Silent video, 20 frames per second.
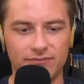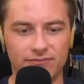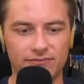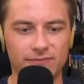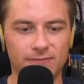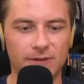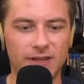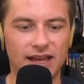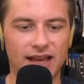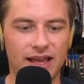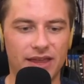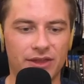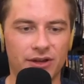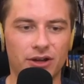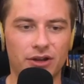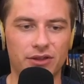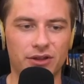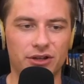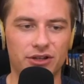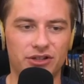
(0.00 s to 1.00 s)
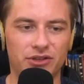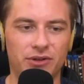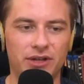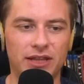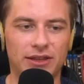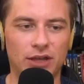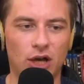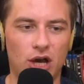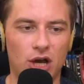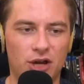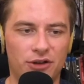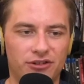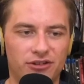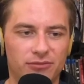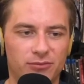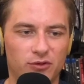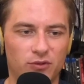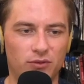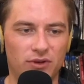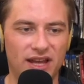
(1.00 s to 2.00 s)
Yeah, they're doing it the
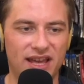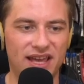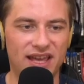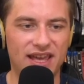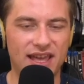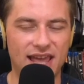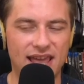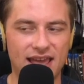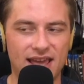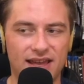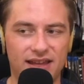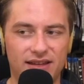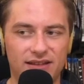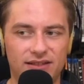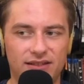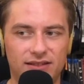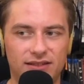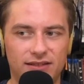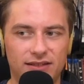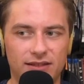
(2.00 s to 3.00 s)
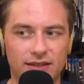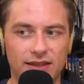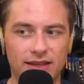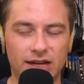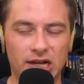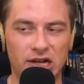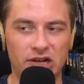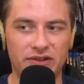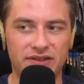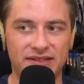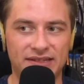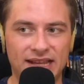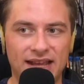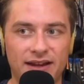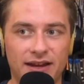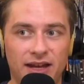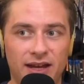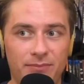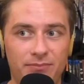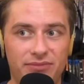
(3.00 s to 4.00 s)
honorable way, and they're
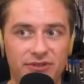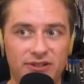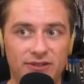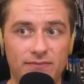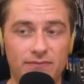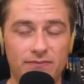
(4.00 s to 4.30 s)
set up